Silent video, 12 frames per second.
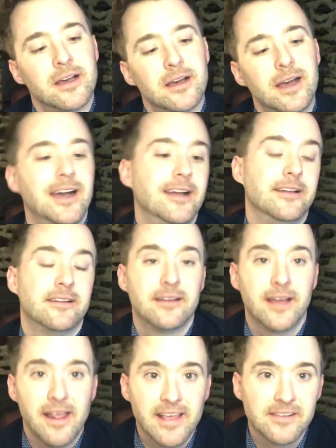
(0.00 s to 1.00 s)

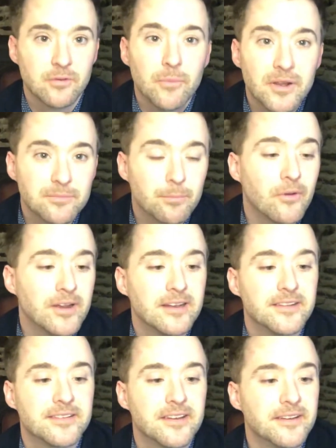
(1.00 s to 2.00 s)
I think it's almost
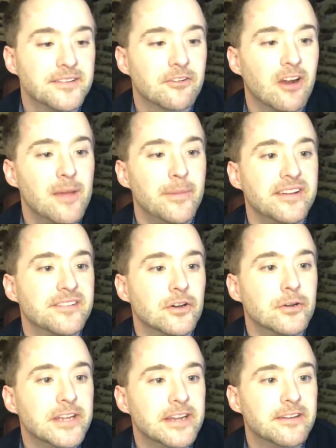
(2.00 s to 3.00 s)
pointless to describe it as
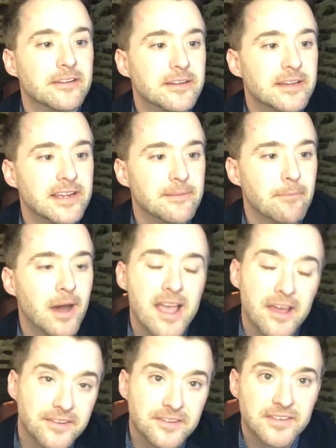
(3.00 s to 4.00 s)
hooded in my
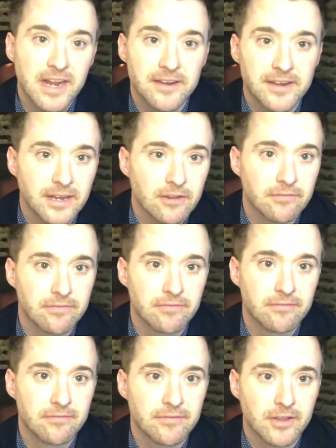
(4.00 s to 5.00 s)
understanding of
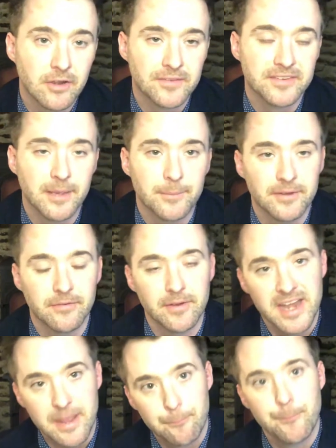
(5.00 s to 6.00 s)
the concept of a
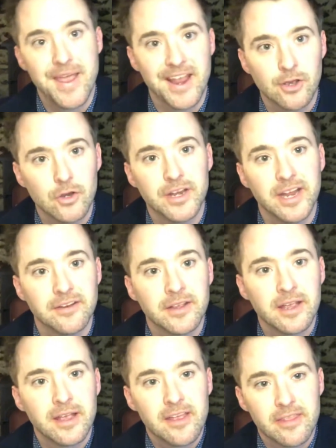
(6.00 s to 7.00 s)
nib being hooded.
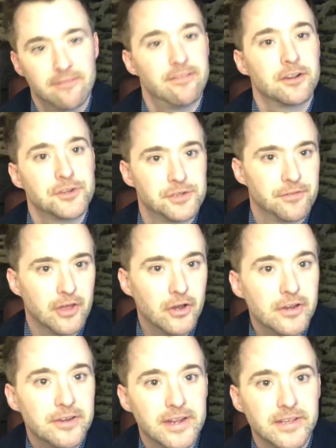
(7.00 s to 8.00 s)
The function of the
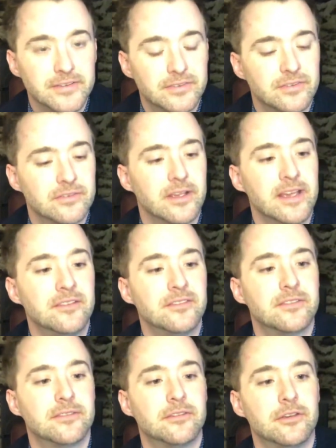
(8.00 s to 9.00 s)
hood is,
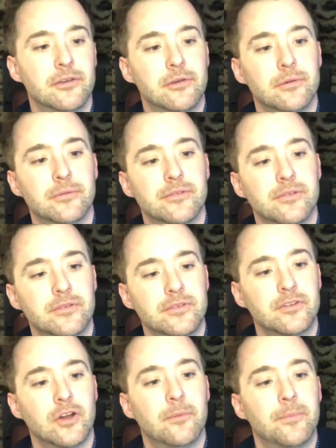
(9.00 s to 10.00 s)
is to
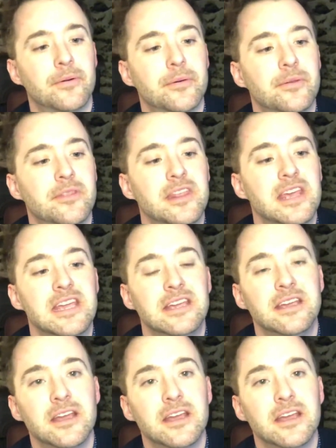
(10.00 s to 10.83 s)
stop the,